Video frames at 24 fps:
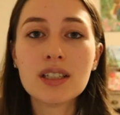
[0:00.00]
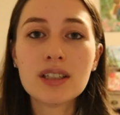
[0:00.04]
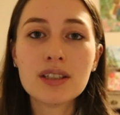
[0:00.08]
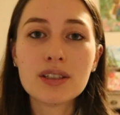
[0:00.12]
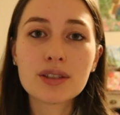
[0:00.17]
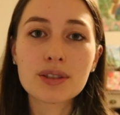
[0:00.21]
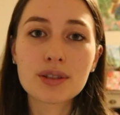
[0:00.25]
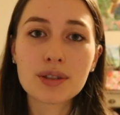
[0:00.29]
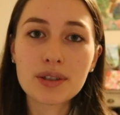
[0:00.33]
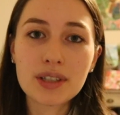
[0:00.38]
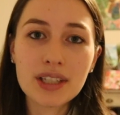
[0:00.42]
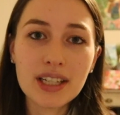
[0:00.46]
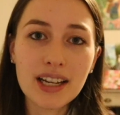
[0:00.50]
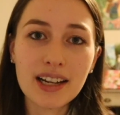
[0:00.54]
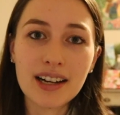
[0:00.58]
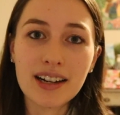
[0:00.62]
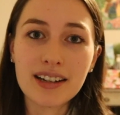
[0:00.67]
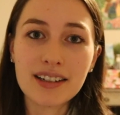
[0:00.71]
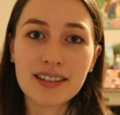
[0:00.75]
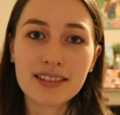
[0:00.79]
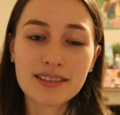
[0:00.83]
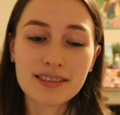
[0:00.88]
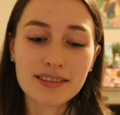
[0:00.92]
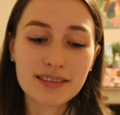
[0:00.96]
So yeah,
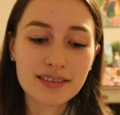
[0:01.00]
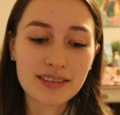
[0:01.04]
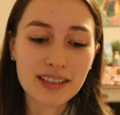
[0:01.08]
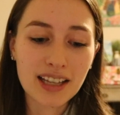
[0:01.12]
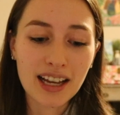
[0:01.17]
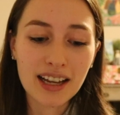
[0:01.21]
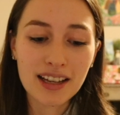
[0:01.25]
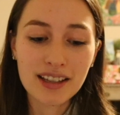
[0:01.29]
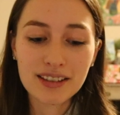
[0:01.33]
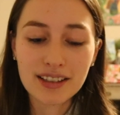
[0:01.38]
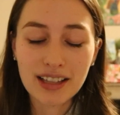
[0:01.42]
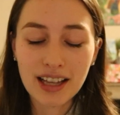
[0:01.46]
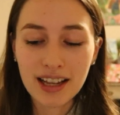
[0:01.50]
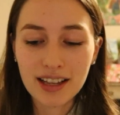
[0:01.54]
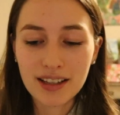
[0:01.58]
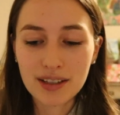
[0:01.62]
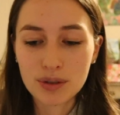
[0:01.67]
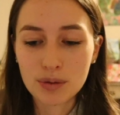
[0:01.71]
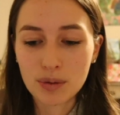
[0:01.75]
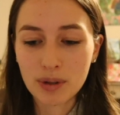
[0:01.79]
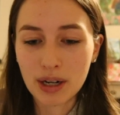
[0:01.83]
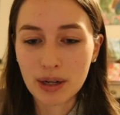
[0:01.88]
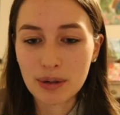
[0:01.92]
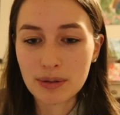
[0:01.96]
that
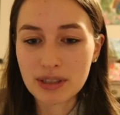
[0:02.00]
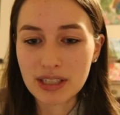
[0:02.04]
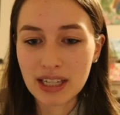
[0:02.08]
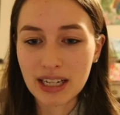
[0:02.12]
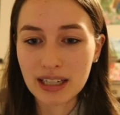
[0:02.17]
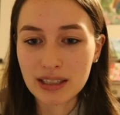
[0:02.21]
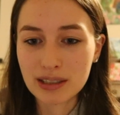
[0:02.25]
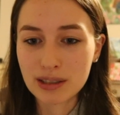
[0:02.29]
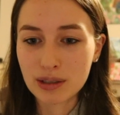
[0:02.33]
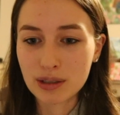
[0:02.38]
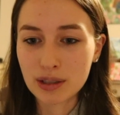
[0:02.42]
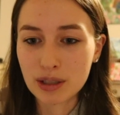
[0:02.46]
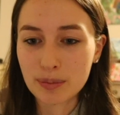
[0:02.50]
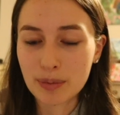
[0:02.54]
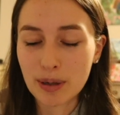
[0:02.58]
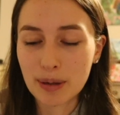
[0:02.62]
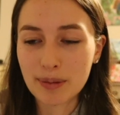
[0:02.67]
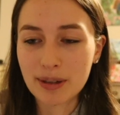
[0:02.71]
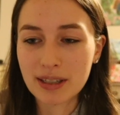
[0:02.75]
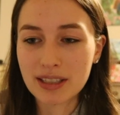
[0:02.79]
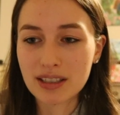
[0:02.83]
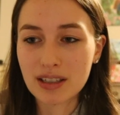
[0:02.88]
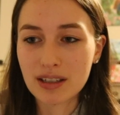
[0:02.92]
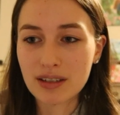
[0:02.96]
is what I would say I learned about
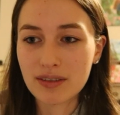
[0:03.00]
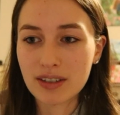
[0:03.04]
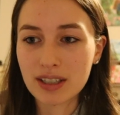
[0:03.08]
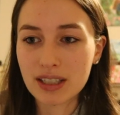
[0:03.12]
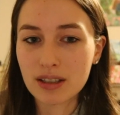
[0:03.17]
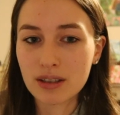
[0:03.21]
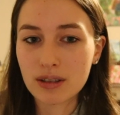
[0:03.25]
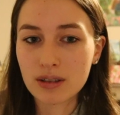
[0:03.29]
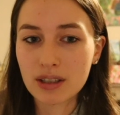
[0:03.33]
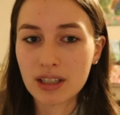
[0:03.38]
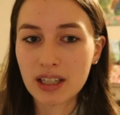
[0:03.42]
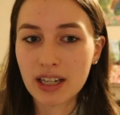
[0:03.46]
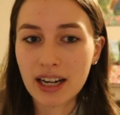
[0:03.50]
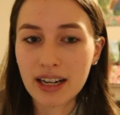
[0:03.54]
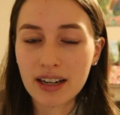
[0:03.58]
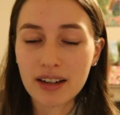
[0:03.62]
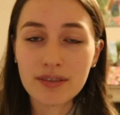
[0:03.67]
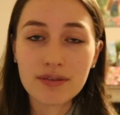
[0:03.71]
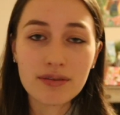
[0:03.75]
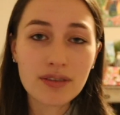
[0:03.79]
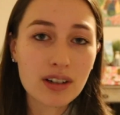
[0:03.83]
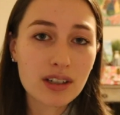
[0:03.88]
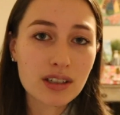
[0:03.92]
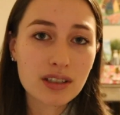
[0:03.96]
myself. I learned that I
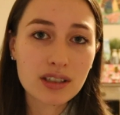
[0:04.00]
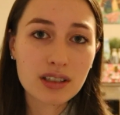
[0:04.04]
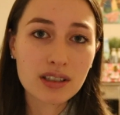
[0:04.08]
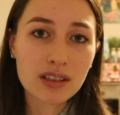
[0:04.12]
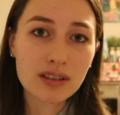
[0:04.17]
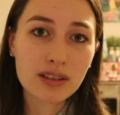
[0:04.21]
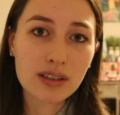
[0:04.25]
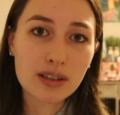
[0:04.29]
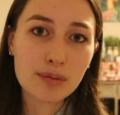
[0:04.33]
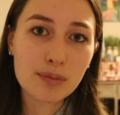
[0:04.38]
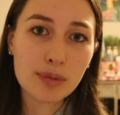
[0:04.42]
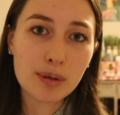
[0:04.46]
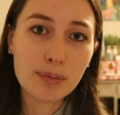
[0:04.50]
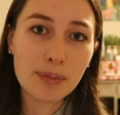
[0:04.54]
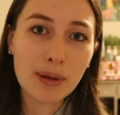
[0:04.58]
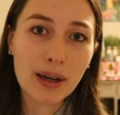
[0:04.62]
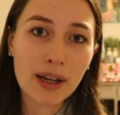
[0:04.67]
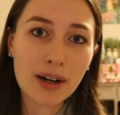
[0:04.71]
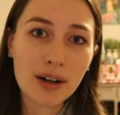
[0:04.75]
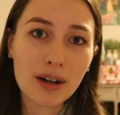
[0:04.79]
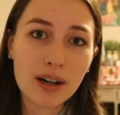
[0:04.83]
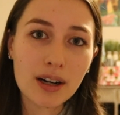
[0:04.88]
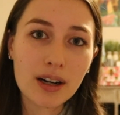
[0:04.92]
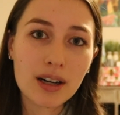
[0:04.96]
could function a little bit
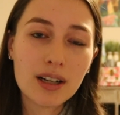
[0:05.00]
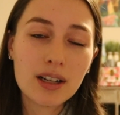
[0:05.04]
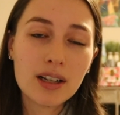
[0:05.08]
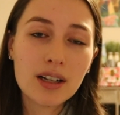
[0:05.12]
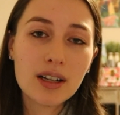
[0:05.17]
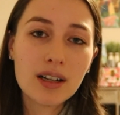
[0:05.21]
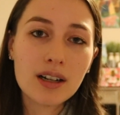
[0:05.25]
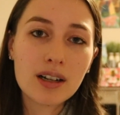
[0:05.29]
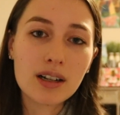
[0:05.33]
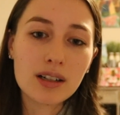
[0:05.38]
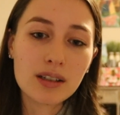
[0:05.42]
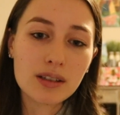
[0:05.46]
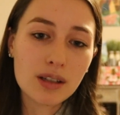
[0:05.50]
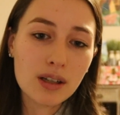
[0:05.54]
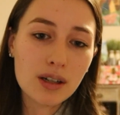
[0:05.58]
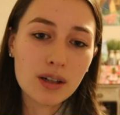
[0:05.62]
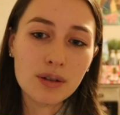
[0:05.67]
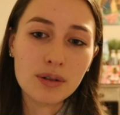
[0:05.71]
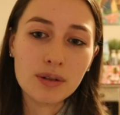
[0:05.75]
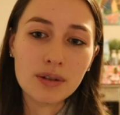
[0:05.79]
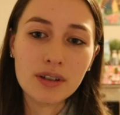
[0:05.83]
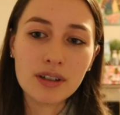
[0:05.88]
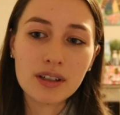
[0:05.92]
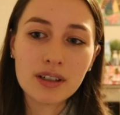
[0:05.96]
better
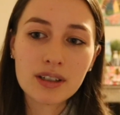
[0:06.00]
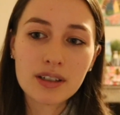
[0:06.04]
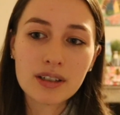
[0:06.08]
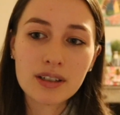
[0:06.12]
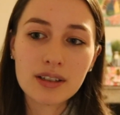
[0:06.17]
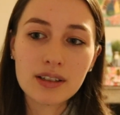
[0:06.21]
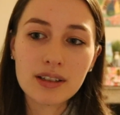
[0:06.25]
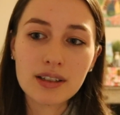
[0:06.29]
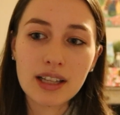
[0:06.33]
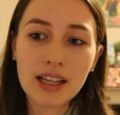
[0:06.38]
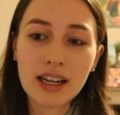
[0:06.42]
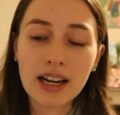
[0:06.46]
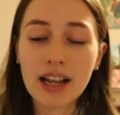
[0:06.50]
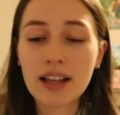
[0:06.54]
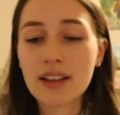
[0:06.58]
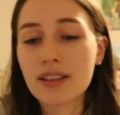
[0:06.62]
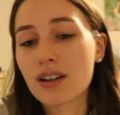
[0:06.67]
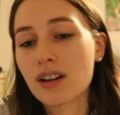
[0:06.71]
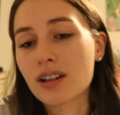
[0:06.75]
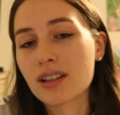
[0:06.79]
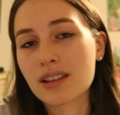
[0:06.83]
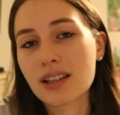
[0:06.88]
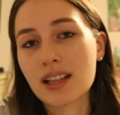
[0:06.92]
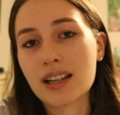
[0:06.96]
alone than I
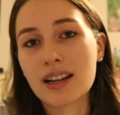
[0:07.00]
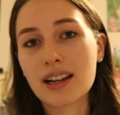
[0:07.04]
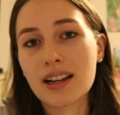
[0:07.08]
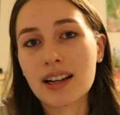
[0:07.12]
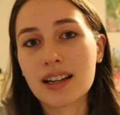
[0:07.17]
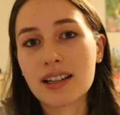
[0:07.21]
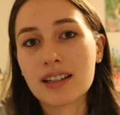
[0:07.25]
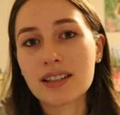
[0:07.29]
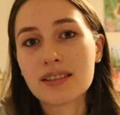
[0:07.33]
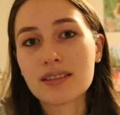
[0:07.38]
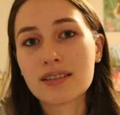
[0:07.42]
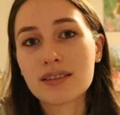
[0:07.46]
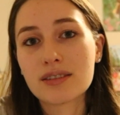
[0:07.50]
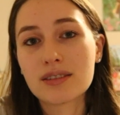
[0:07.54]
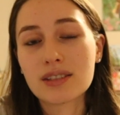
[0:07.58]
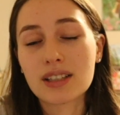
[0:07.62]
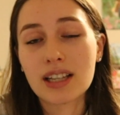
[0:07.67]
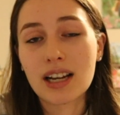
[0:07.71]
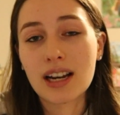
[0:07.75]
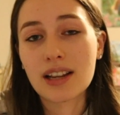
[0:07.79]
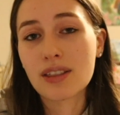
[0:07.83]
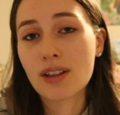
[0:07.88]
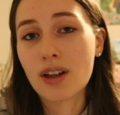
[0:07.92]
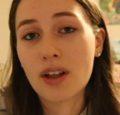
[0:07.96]

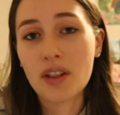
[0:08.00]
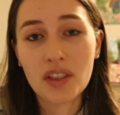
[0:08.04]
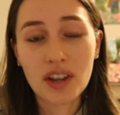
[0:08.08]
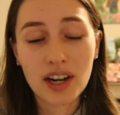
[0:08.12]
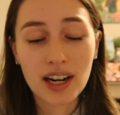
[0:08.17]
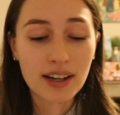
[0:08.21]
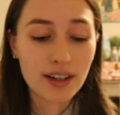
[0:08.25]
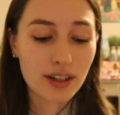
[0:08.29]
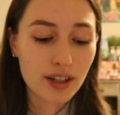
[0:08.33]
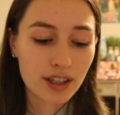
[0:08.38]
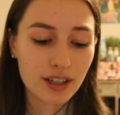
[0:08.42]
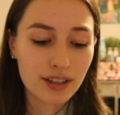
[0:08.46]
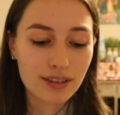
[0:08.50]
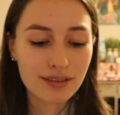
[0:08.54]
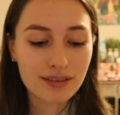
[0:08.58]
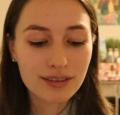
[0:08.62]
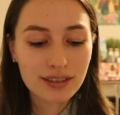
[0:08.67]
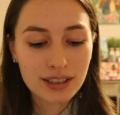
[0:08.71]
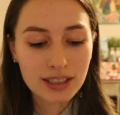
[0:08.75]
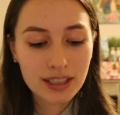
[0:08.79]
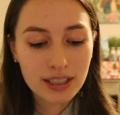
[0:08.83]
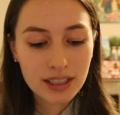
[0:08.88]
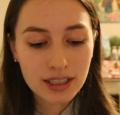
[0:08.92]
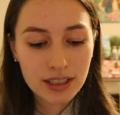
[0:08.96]
thought that I could.
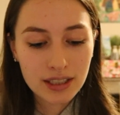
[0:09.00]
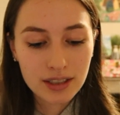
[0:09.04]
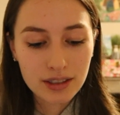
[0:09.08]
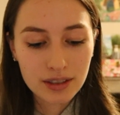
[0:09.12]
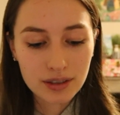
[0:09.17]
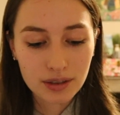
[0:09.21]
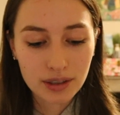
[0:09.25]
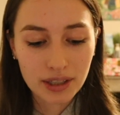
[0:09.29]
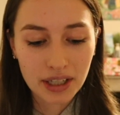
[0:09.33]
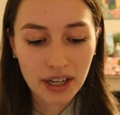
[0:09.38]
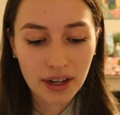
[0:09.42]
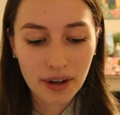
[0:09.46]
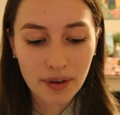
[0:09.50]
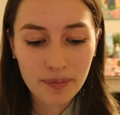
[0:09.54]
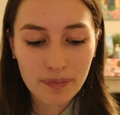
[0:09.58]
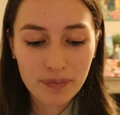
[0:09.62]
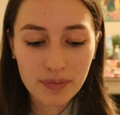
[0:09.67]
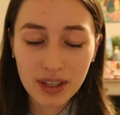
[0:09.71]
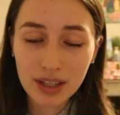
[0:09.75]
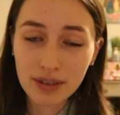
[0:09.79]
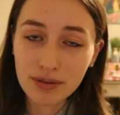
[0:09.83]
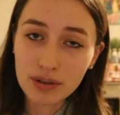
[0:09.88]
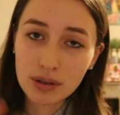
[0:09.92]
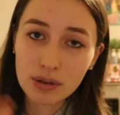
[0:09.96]
So yeah,
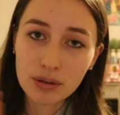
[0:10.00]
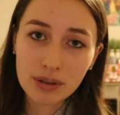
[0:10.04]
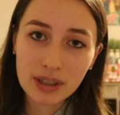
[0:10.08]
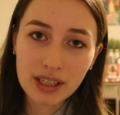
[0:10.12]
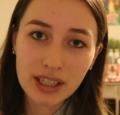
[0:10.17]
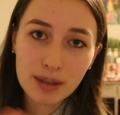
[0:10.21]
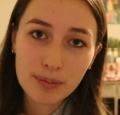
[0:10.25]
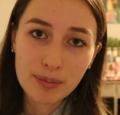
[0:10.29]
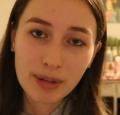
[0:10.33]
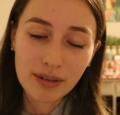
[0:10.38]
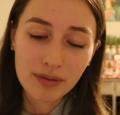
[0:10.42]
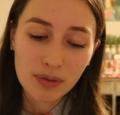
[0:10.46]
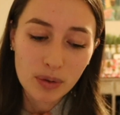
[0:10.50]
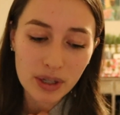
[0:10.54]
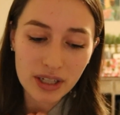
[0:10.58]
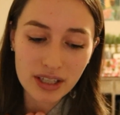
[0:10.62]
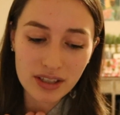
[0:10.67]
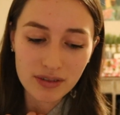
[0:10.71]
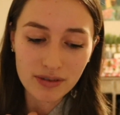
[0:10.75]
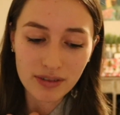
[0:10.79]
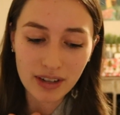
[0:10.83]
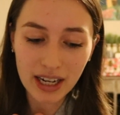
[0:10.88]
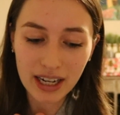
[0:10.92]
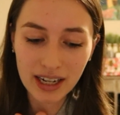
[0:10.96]
if you hear my
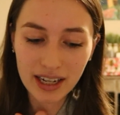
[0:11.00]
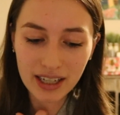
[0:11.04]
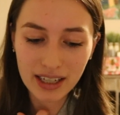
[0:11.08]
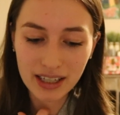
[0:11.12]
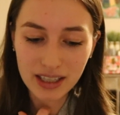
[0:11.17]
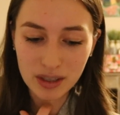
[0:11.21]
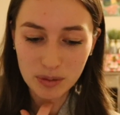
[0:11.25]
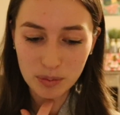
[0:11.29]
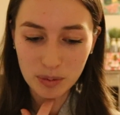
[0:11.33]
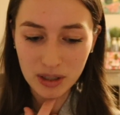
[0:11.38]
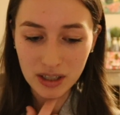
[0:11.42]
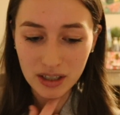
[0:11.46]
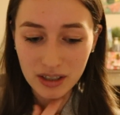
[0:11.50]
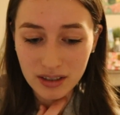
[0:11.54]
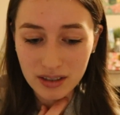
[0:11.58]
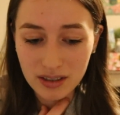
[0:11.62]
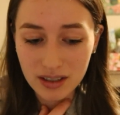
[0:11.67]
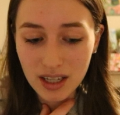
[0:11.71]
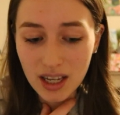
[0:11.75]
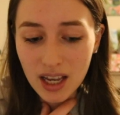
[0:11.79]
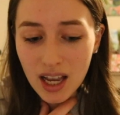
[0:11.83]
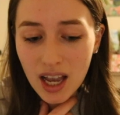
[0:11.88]
voice fading, it's because